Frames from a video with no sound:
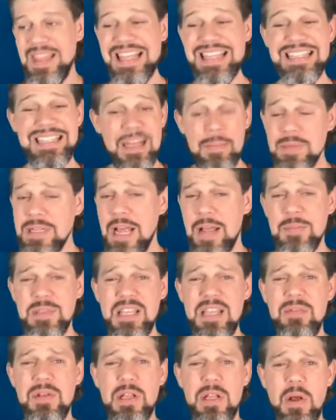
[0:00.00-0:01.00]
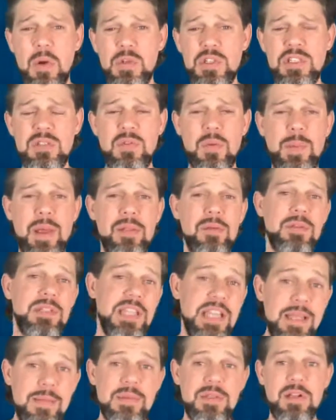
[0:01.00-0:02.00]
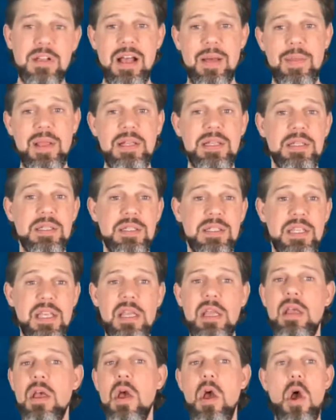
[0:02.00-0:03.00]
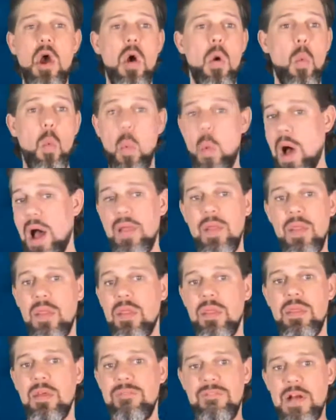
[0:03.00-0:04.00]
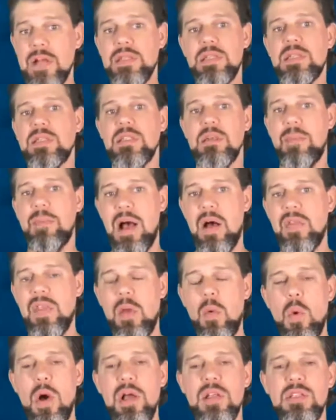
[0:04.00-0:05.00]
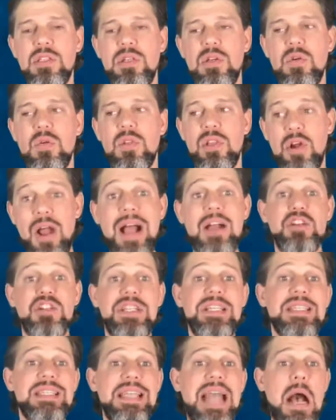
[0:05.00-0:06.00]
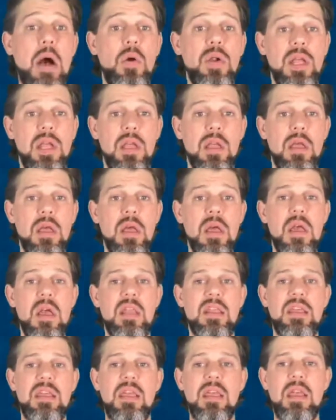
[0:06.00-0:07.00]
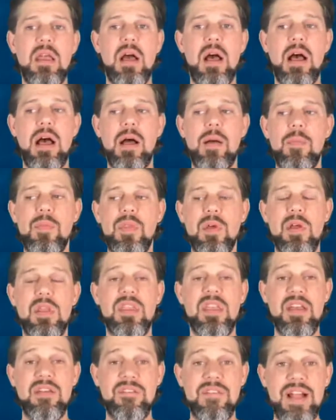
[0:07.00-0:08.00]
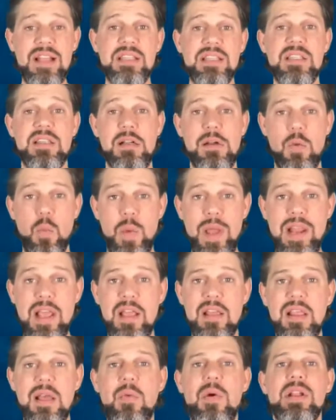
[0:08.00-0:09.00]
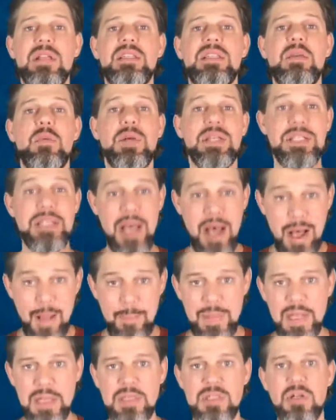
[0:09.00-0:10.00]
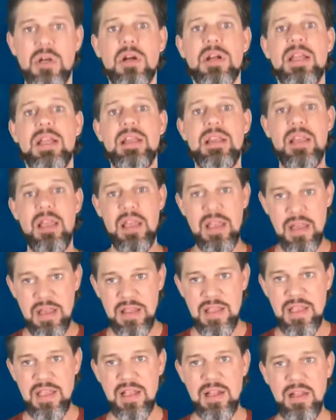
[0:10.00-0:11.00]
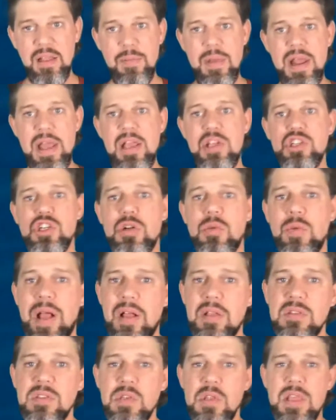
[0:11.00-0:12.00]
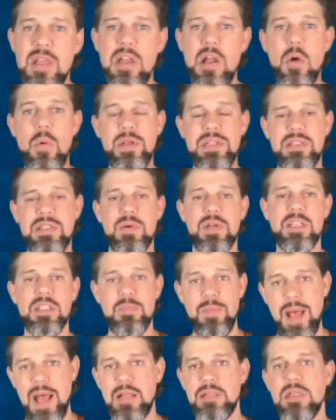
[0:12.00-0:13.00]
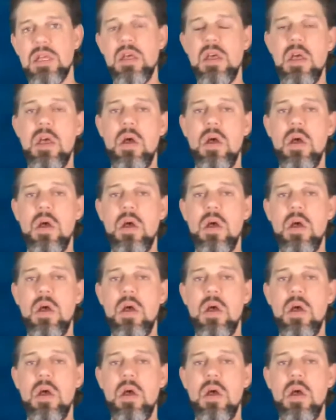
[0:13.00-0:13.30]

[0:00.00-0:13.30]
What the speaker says: Sometimes even coaches from other teams are coming to see what the fuss is about. They're actually scouting the events that are winning. They want to see what topics are in the elimination round so they know what to expect